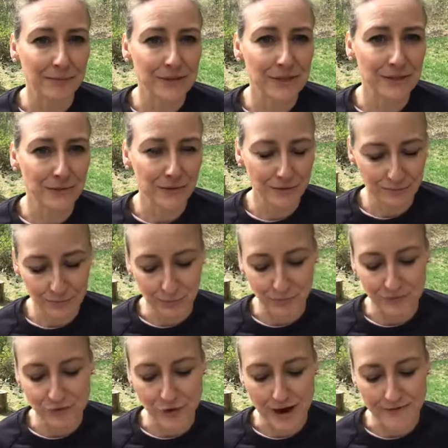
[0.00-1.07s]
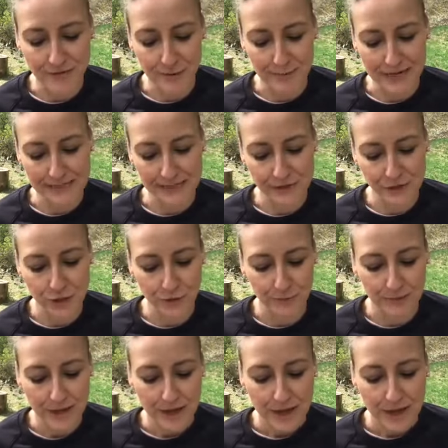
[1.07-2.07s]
to drive your message home.